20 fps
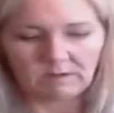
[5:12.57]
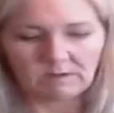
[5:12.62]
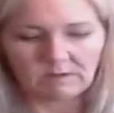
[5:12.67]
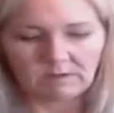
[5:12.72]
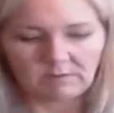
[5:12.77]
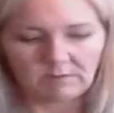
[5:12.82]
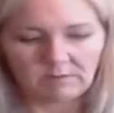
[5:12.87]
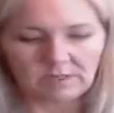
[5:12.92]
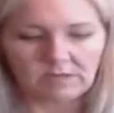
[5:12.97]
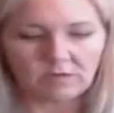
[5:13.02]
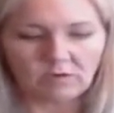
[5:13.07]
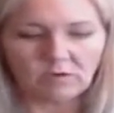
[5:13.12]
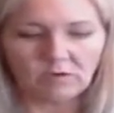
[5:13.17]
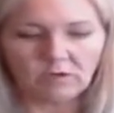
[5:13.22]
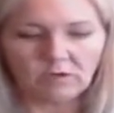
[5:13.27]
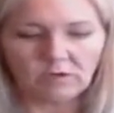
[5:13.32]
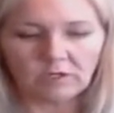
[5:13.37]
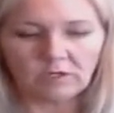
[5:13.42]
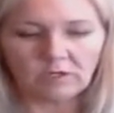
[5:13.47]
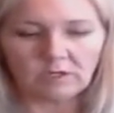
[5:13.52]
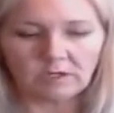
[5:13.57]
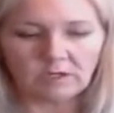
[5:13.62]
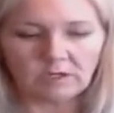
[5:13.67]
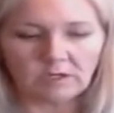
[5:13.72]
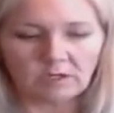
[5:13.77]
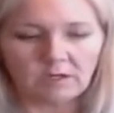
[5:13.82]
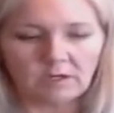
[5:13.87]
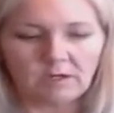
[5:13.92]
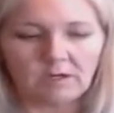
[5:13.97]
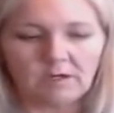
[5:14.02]
But you could,
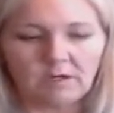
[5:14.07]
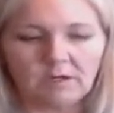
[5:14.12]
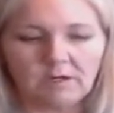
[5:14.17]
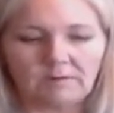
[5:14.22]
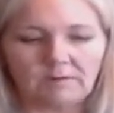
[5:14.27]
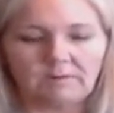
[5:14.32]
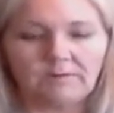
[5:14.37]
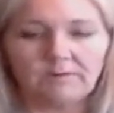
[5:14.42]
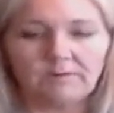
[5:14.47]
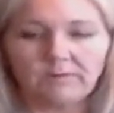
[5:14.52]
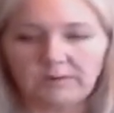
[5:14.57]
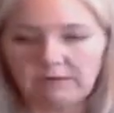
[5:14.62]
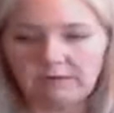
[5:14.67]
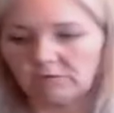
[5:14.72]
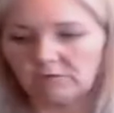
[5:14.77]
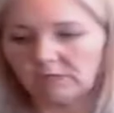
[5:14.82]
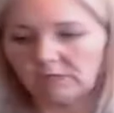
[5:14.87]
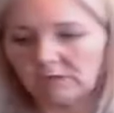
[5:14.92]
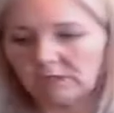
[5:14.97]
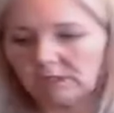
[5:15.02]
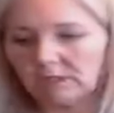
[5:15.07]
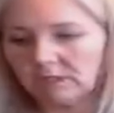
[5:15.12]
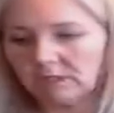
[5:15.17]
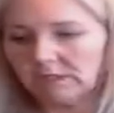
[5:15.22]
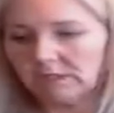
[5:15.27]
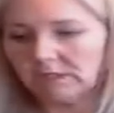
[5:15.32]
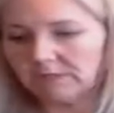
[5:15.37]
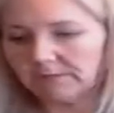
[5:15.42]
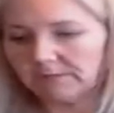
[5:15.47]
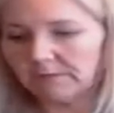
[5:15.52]
that was a really good
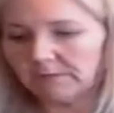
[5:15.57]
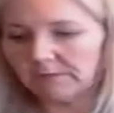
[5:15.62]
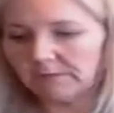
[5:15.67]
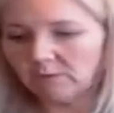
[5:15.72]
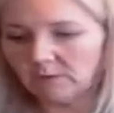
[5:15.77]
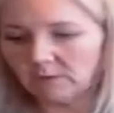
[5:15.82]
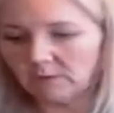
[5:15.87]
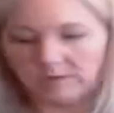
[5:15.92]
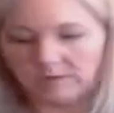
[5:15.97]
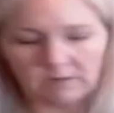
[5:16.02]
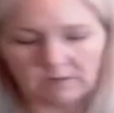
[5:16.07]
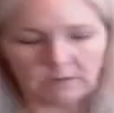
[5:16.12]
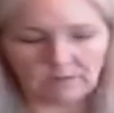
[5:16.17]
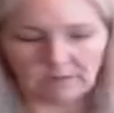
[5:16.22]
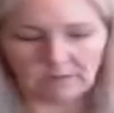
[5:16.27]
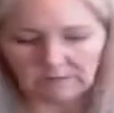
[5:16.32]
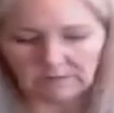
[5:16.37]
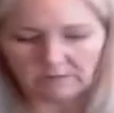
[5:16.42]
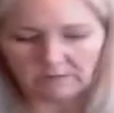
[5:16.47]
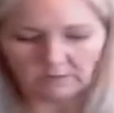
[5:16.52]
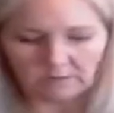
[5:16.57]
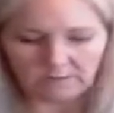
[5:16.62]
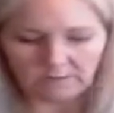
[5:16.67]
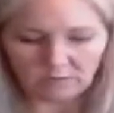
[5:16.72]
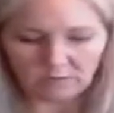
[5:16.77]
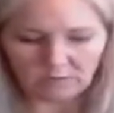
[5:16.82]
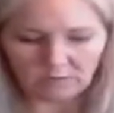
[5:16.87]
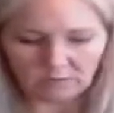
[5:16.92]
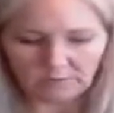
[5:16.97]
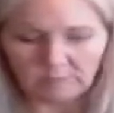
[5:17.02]
tip from whoever, I don't remember
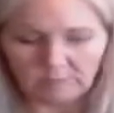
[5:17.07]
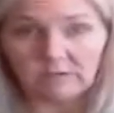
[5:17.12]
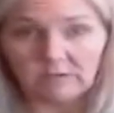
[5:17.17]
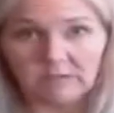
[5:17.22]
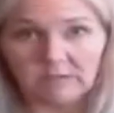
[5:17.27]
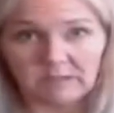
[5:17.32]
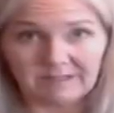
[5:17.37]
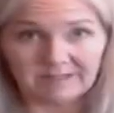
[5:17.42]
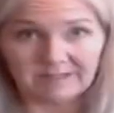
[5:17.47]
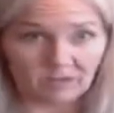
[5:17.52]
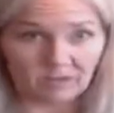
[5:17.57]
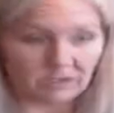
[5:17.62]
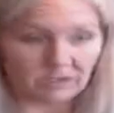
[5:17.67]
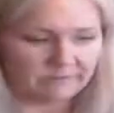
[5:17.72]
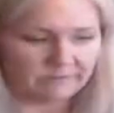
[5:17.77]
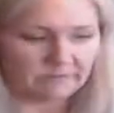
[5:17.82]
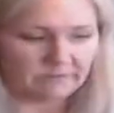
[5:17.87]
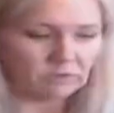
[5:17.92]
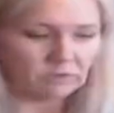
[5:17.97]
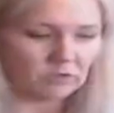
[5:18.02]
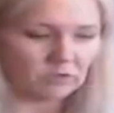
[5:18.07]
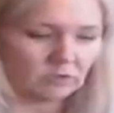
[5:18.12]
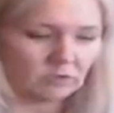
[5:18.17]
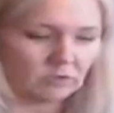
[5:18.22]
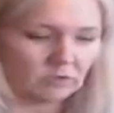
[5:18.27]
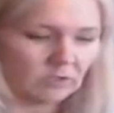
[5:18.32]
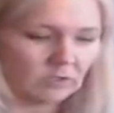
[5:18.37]
who posted it. Sorry if it was you.